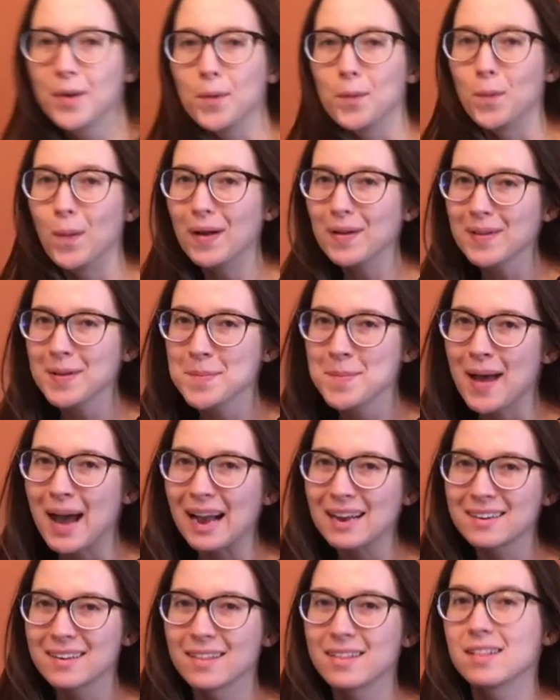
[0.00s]
Welcome
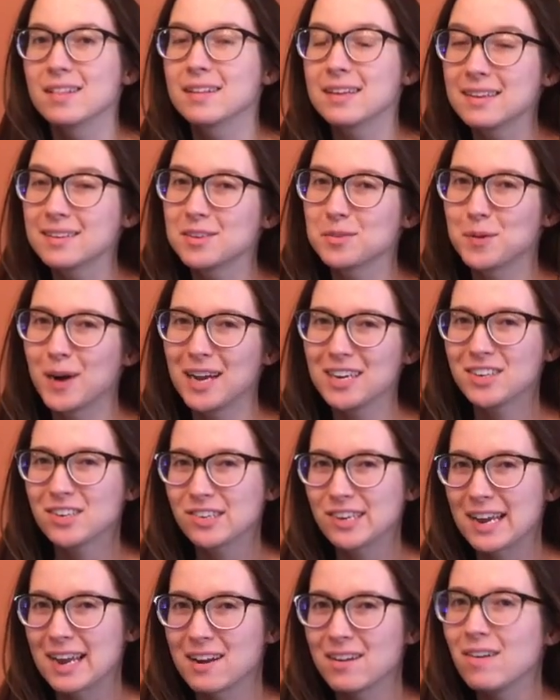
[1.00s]
back to the least
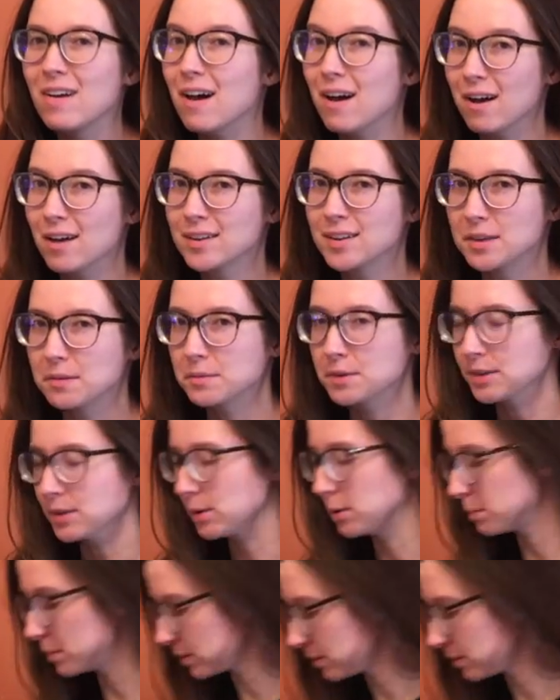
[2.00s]
watched channel on YouTube.